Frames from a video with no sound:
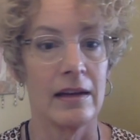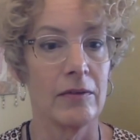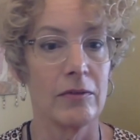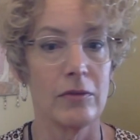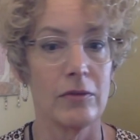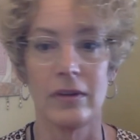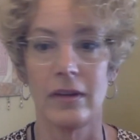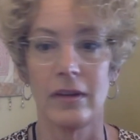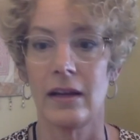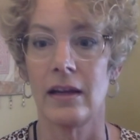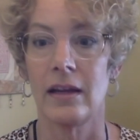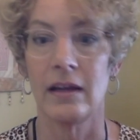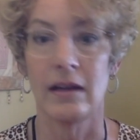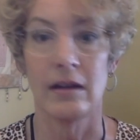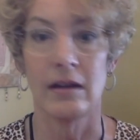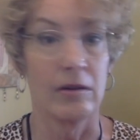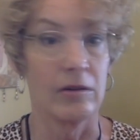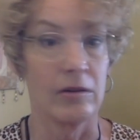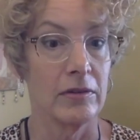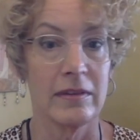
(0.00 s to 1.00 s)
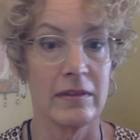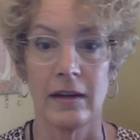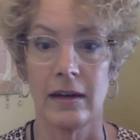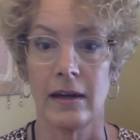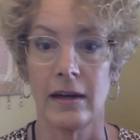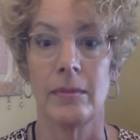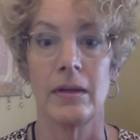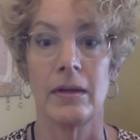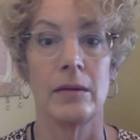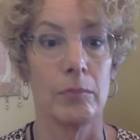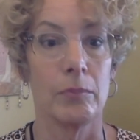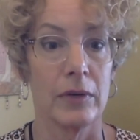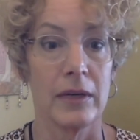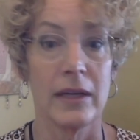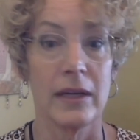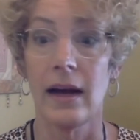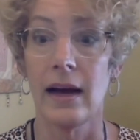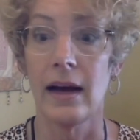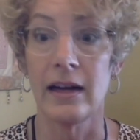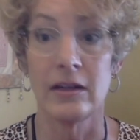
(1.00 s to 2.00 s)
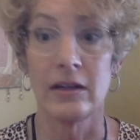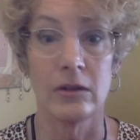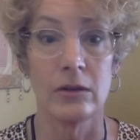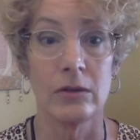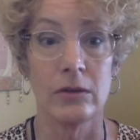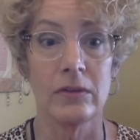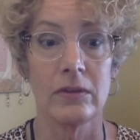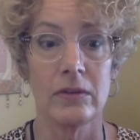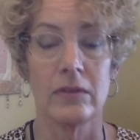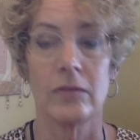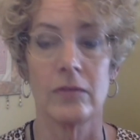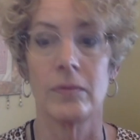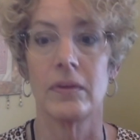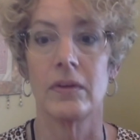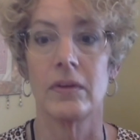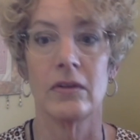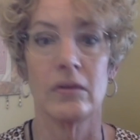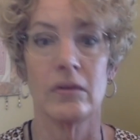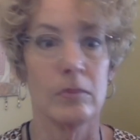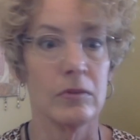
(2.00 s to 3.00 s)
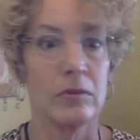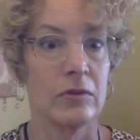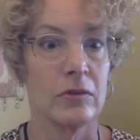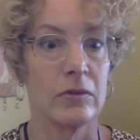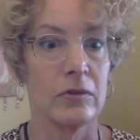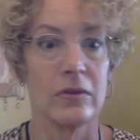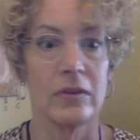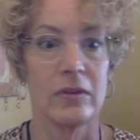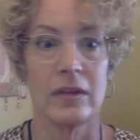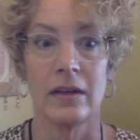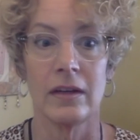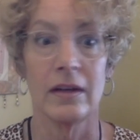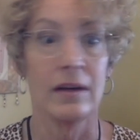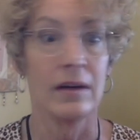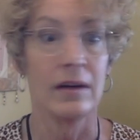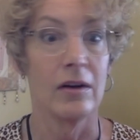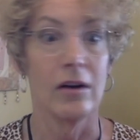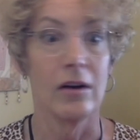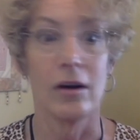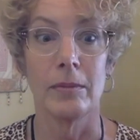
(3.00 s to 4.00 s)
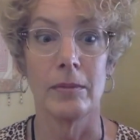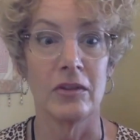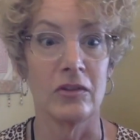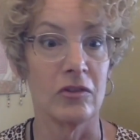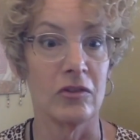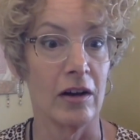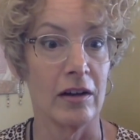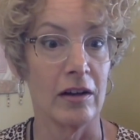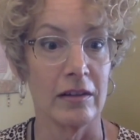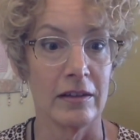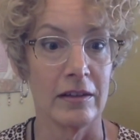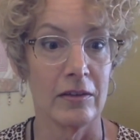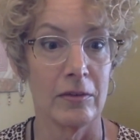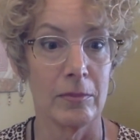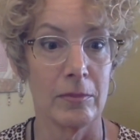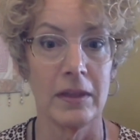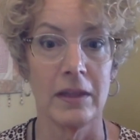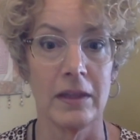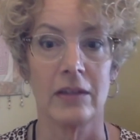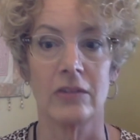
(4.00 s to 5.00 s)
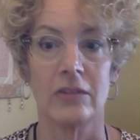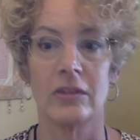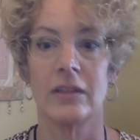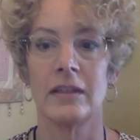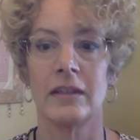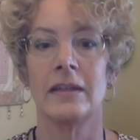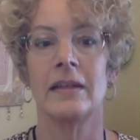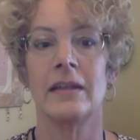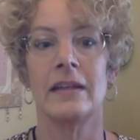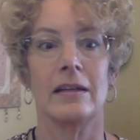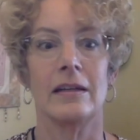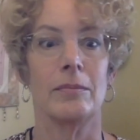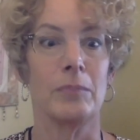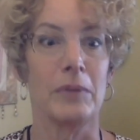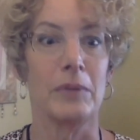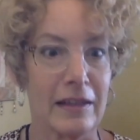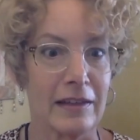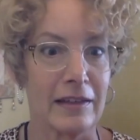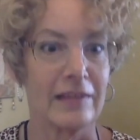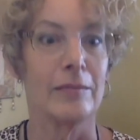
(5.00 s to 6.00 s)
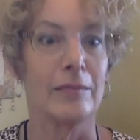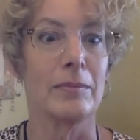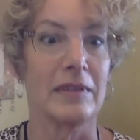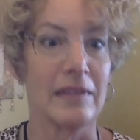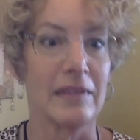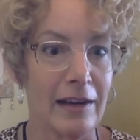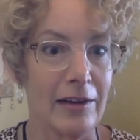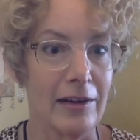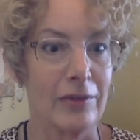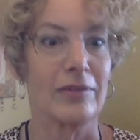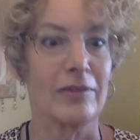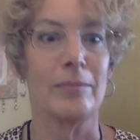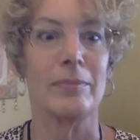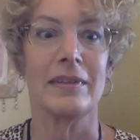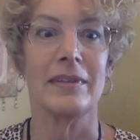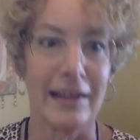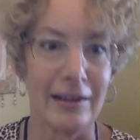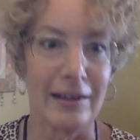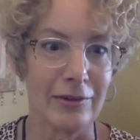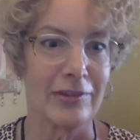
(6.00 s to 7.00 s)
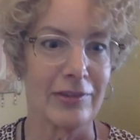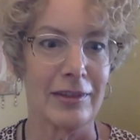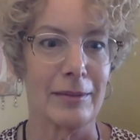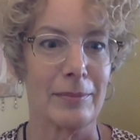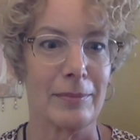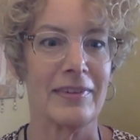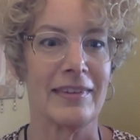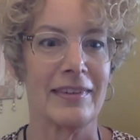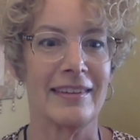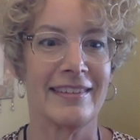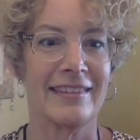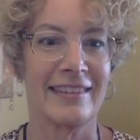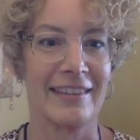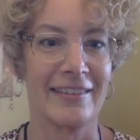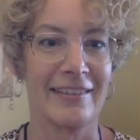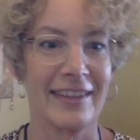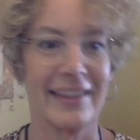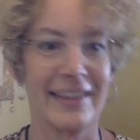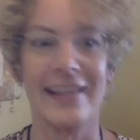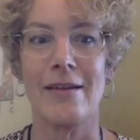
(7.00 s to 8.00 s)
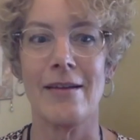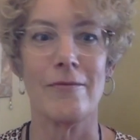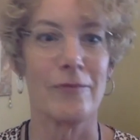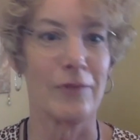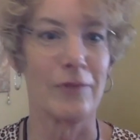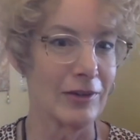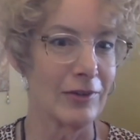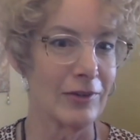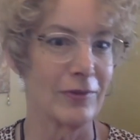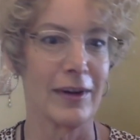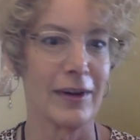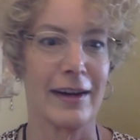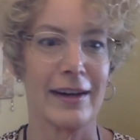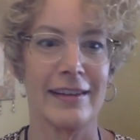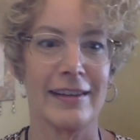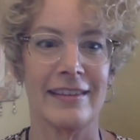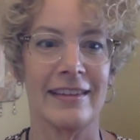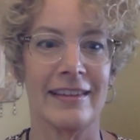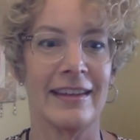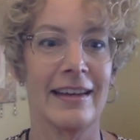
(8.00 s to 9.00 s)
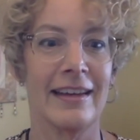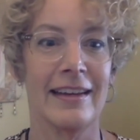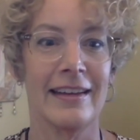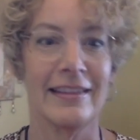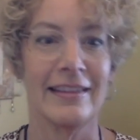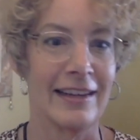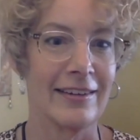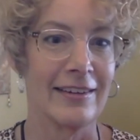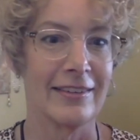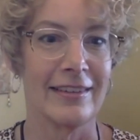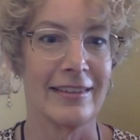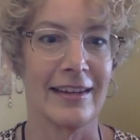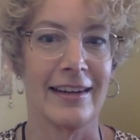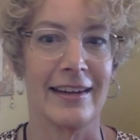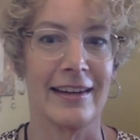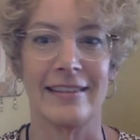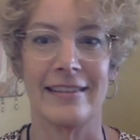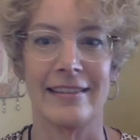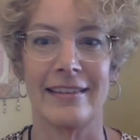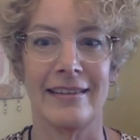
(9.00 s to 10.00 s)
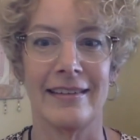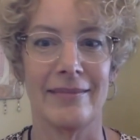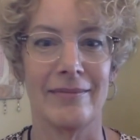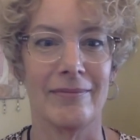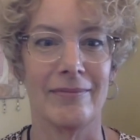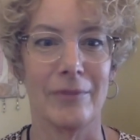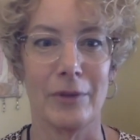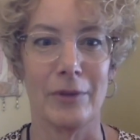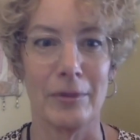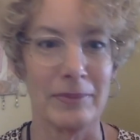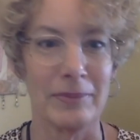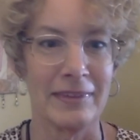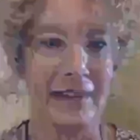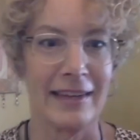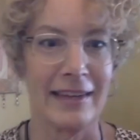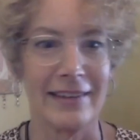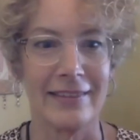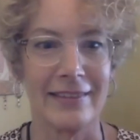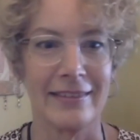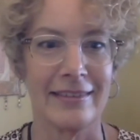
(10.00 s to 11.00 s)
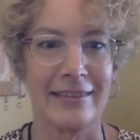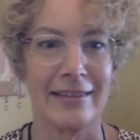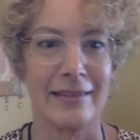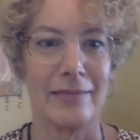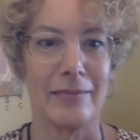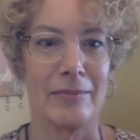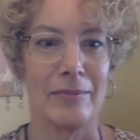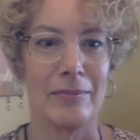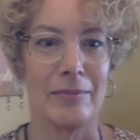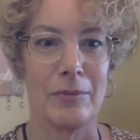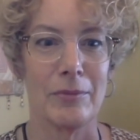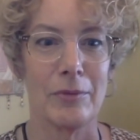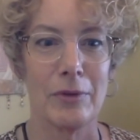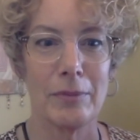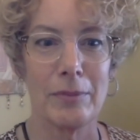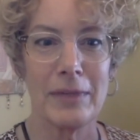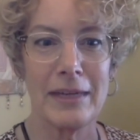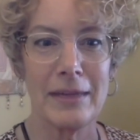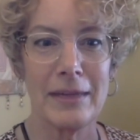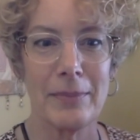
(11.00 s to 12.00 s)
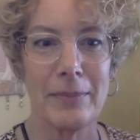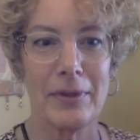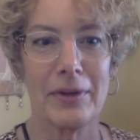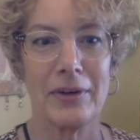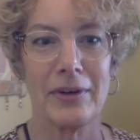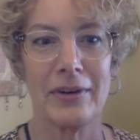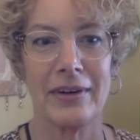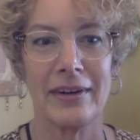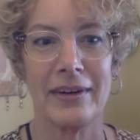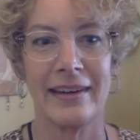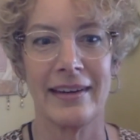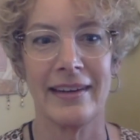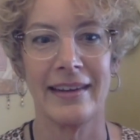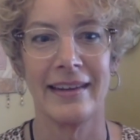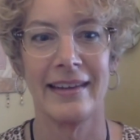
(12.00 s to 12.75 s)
after day, all the time, in pretty high doses because we're choosing almonds, chocolate, and spinach, and peanuts and potatoes and potato chips and stuff like that, and French fries and tater tots and more potatoes and more peanut butter, and